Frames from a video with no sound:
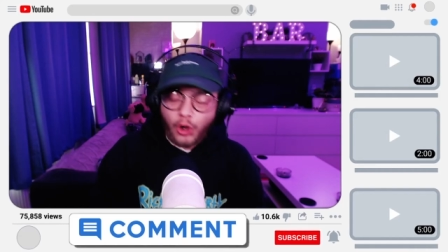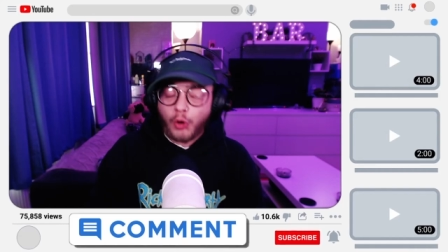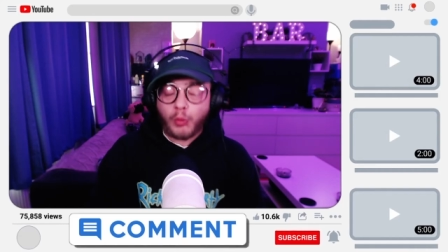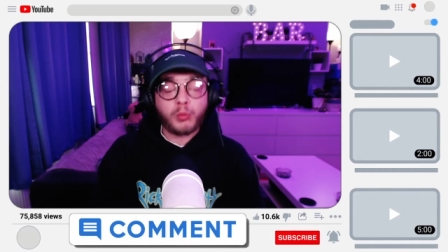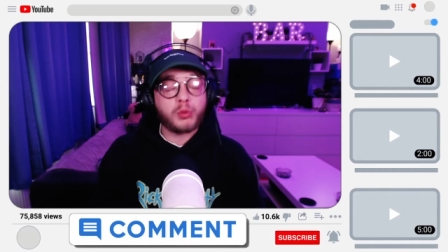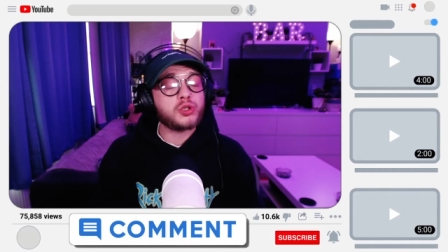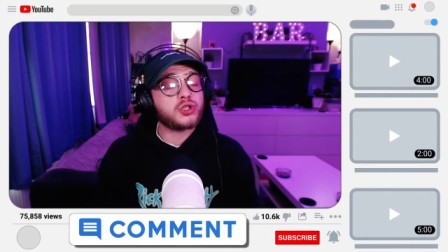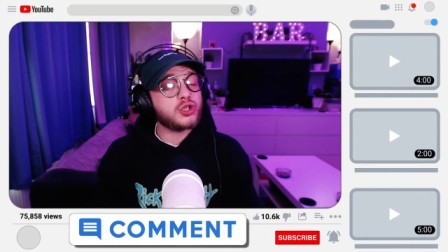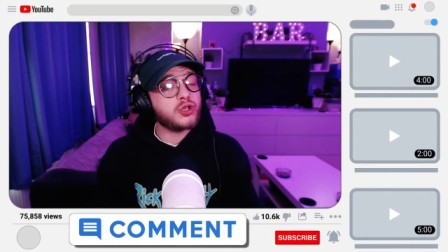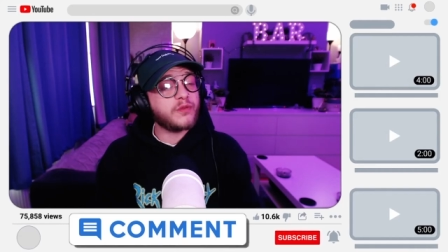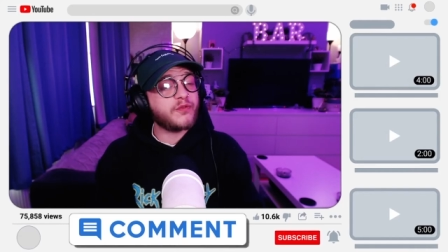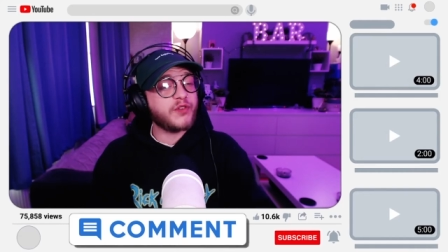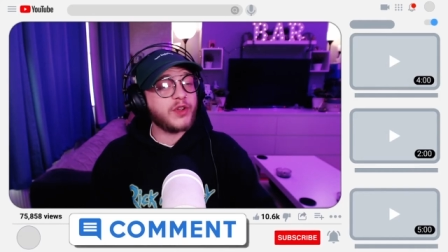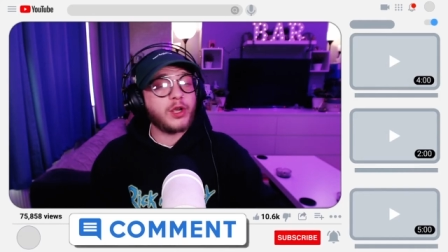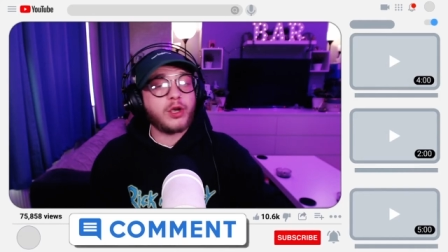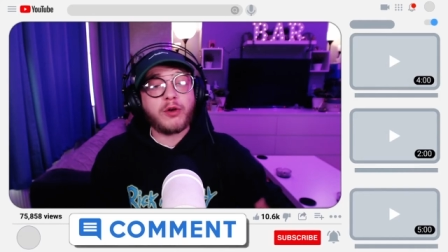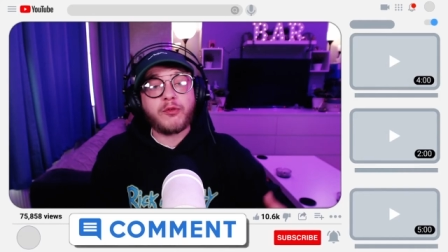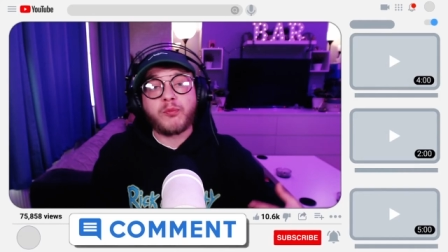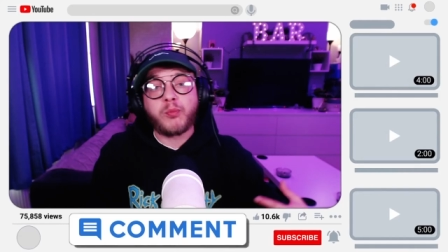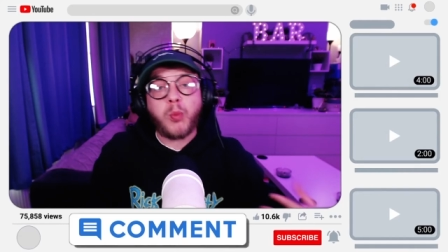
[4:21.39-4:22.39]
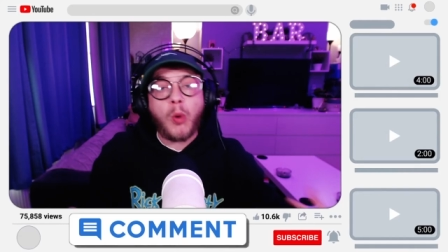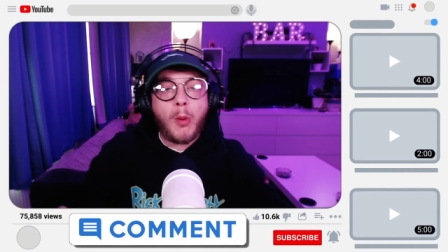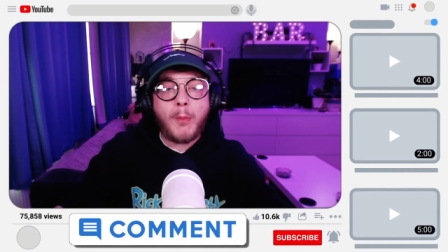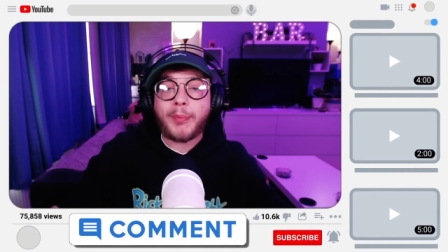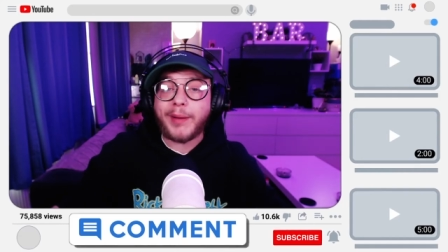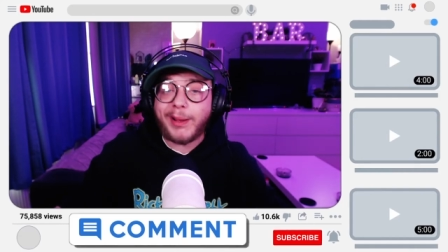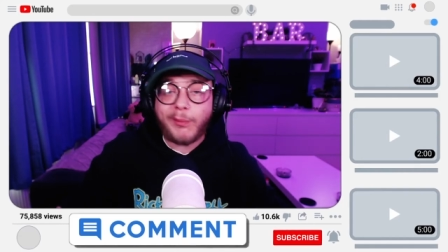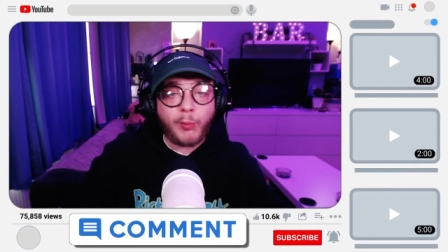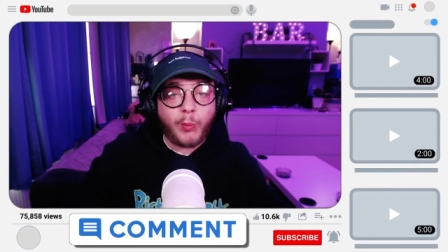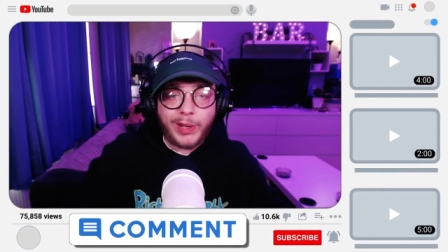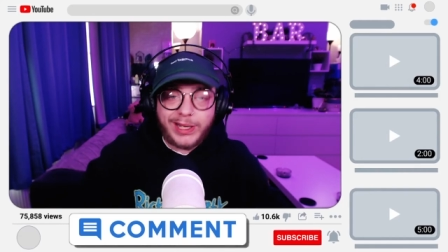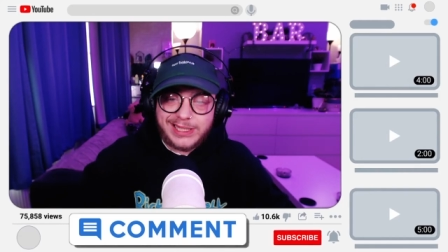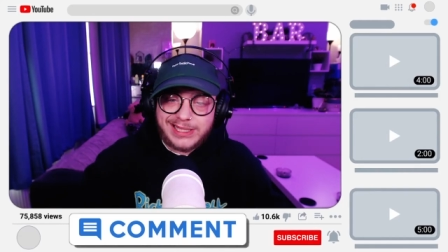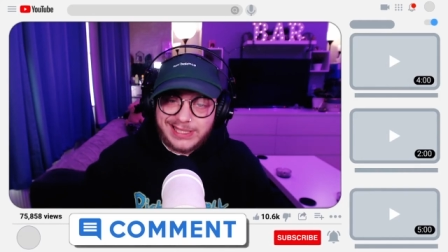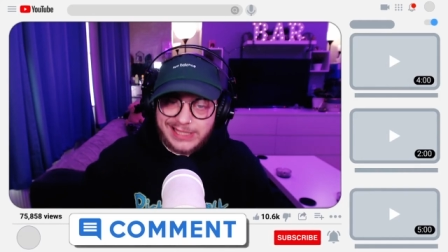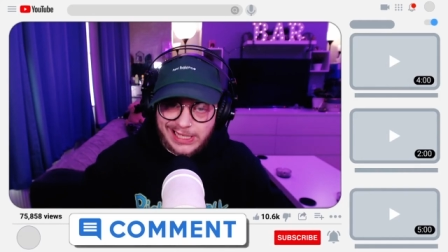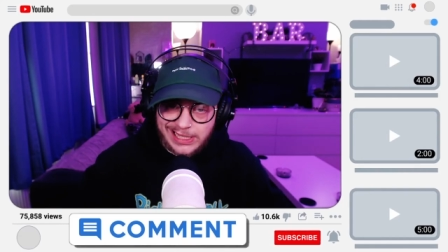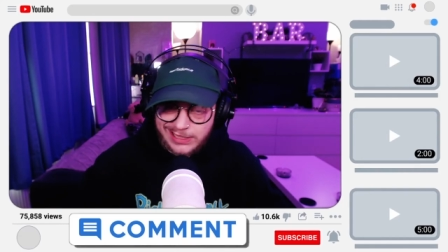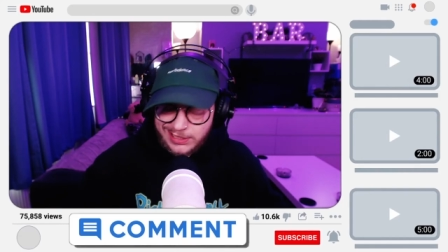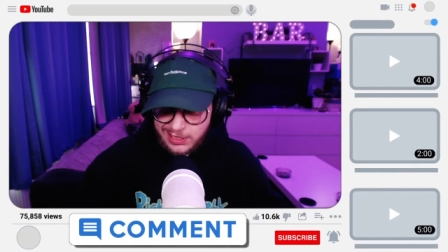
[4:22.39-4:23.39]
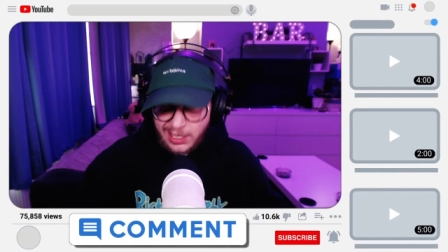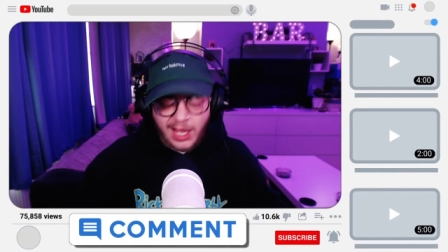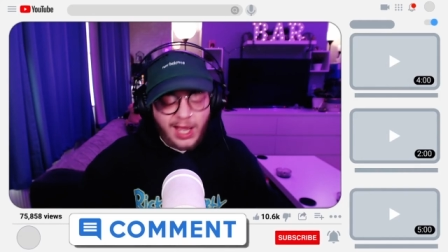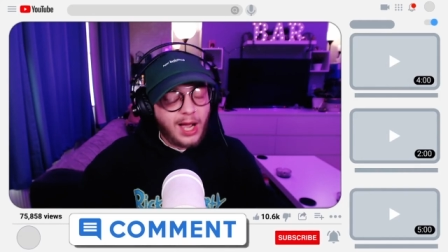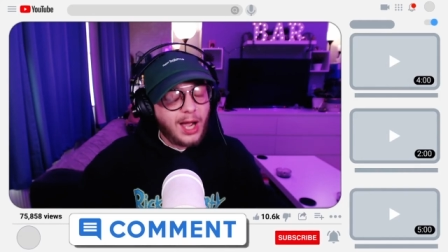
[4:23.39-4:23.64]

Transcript: What did you think of Wombat Wednesdays?